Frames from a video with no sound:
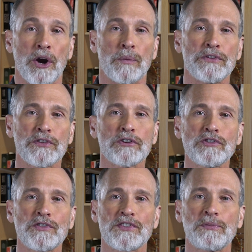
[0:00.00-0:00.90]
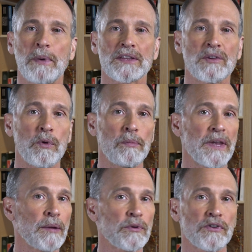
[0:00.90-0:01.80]
researchers expect that we'll
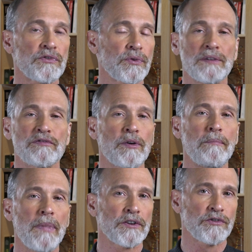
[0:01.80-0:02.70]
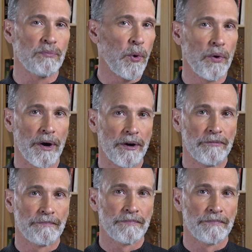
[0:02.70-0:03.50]
be able to screen for much more.